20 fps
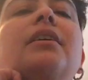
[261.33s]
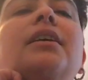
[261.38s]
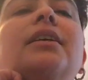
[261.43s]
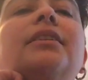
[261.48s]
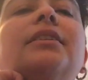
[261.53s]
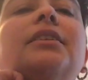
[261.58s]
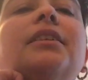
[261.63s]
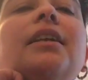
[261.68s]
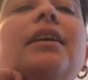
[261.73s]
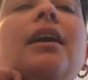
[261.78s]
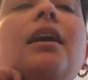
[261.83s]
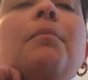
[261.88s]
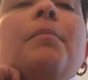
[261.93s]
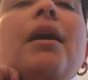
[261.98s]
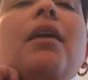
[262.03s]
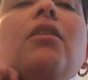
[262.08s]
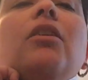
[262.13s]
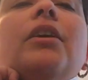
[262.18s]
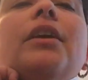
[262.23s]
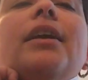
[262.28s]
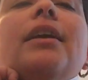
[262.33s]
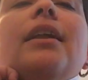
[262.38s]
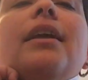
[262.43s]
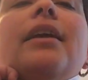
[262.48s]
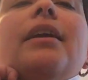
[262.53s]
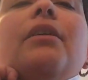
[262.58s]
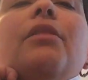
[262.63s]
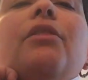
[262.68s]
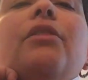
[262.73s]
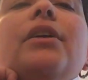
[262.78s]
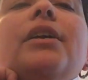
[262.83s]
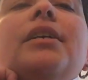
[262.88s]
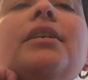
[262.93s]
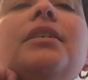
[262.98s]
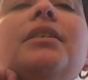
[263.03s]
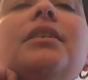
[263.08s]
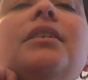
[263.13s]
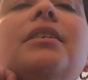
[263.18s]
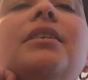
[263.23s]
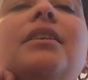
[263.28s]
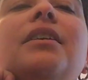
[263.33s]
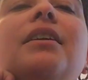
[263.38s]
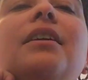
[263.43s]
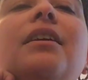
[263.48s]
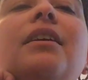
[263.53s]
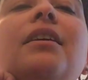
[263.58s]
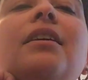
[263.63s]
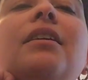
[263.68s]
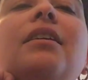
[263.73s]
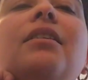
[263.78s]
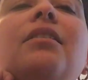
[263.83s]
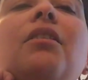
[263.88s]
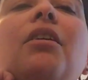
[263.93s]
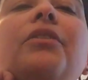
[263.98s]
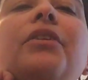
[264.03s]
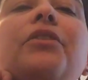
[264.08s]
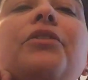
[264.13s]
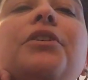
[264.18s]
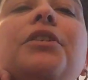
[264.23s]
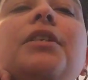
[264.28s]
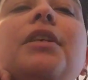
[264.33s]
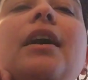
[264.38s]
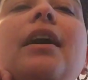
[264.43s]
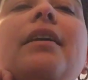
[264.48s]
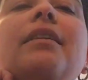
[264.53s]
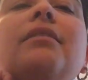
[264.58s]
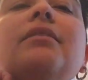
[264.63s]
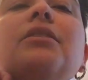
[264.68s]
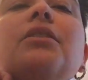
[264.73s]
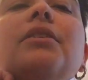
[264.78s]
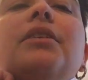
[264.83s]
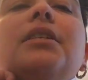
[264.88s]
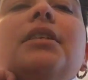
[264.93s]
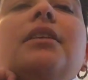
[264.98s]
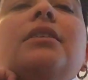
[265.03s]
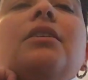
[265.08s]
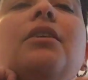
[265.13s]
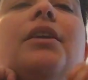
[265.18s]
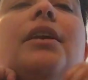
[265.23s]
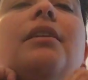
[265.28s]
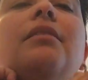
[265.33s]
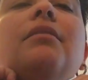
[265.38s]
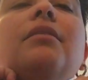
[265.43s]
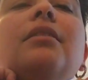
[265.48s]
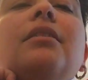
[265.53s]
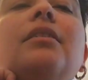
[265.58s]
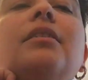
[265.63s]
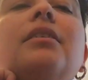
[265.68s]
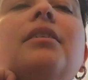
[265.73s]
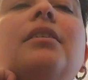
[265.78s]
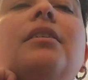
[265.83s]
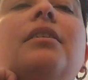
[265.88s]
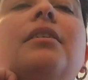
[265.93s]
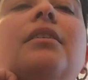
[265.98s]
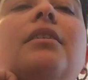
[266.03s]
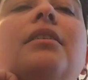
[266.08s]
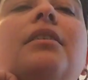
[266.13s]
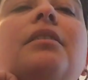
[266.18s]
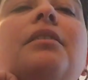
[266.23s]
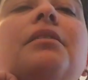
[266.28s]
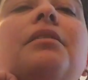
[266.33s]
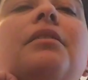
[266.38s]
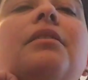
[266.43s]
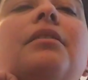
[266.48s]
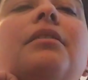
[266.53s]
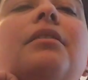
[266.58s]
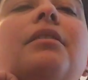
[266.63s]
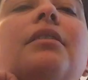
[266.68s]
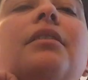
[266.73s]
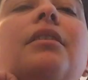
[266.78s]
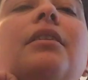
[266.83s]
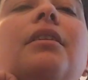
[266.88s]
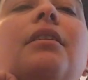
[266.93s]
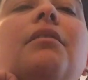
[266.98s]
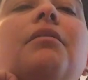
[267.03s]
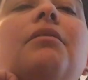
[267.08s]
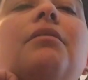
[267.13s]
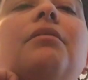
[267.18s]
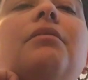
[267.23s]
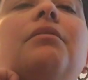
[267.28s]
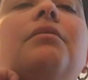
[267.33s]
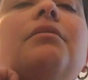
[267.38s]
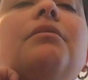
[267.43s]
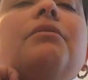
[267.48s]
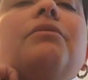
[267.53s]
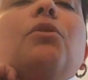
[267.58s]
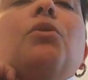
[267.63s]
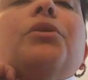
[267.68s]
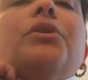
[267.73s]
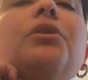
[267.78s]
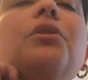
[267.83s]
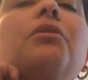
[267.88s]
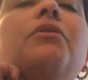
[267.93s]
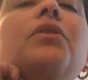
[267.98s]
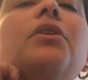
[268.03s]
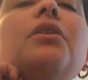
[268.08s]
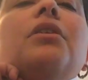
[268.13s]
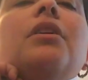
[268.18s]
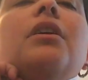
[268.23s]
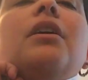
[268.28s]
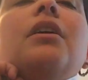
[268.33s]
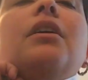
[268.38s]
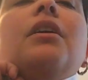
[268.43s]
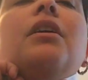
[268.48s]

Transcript: and it's going to come out looking like this on the other side. So this end's already, you know, folded over.